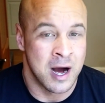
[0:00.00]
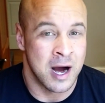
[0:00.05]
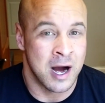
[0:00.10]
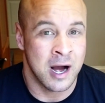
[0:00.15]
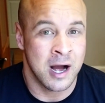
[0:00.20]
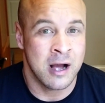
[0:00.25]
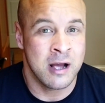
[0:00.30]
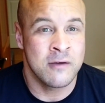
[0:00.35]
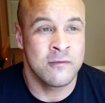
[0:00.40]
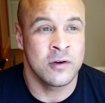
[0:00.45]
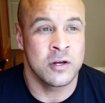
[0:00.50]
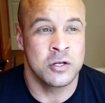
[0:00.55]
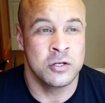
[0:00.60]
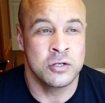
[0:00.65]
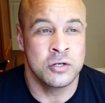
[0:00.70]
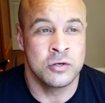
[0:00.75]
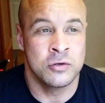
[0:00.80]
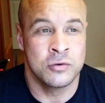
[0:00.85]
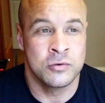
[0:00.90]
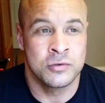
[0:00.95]
I've
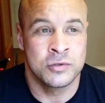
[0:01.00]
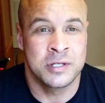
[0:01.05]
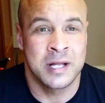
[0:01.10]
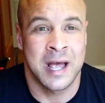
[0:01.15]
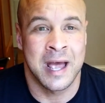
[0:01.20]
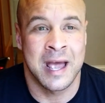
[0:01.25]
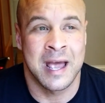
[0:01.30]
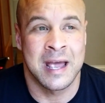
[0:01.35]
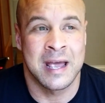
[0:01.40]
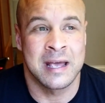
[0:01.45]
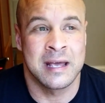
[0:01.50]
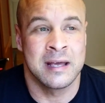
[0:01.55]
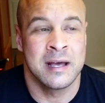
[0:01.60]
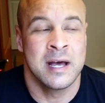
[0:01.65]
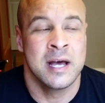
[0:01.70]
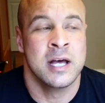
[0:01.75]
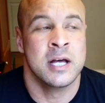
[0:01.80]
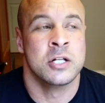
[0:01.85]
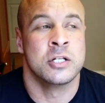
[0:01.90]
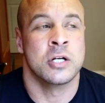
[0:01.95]
used a
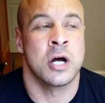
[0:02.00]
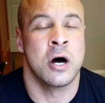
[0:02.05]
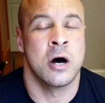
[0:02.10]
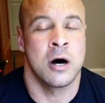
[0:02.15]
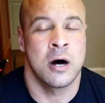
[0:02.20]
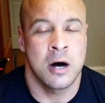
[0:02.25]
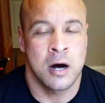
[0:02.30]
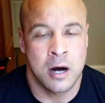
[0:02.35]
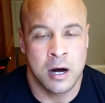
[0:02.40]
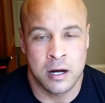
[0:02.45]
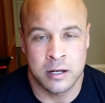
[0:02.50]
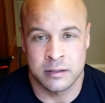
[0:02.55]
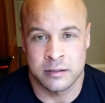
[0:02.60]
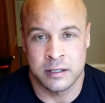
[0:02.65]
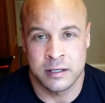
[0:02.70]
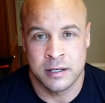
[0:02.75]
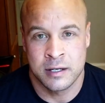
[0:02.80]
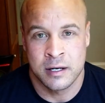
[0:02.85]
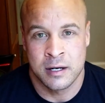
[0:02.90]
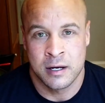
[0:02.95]

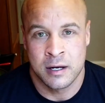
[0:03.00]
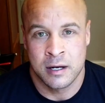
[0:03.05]
ton